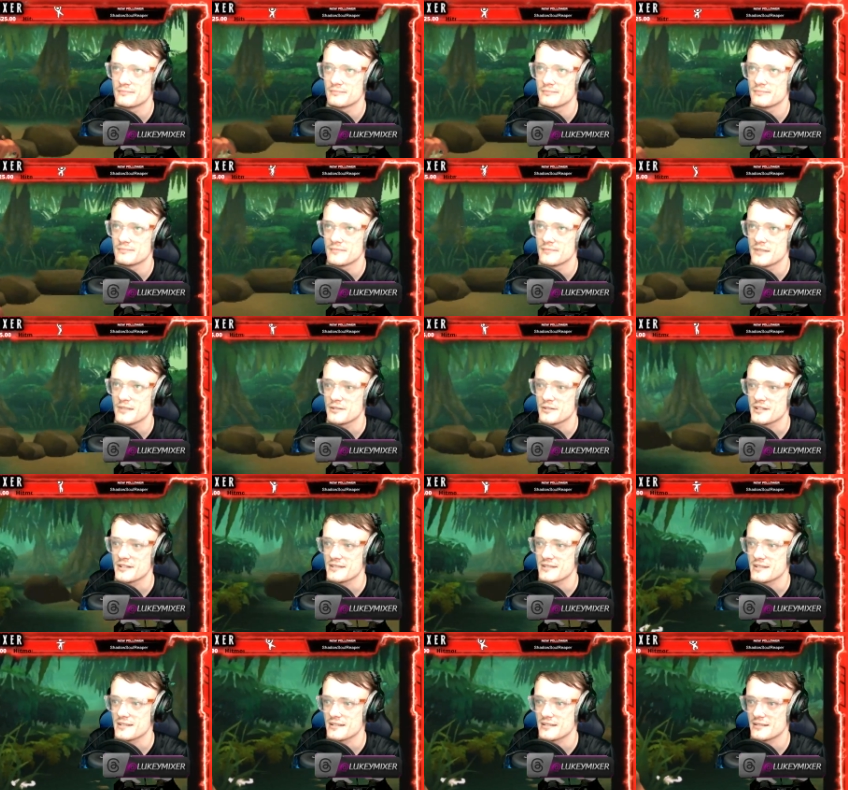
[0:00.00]
What does it
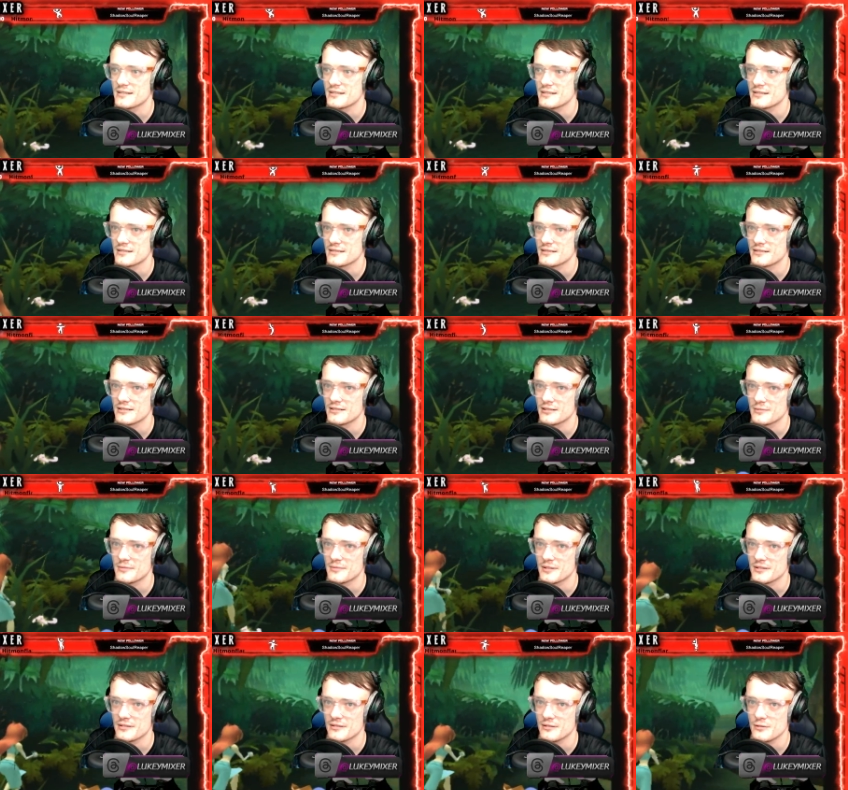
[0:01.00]
say? Oh
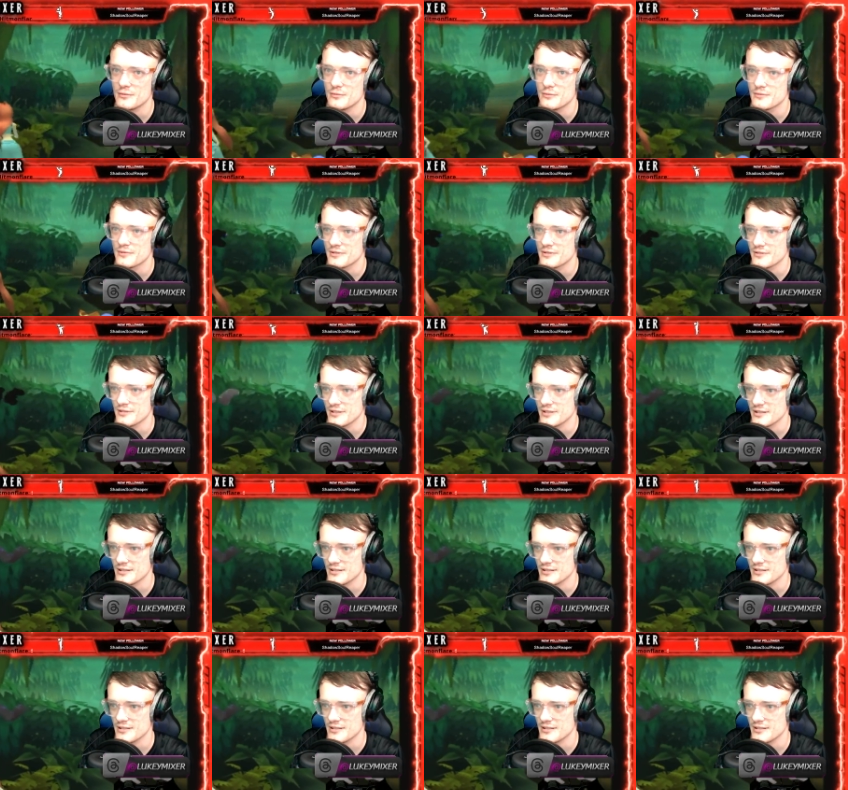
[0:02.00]
man. Oh, so yeah.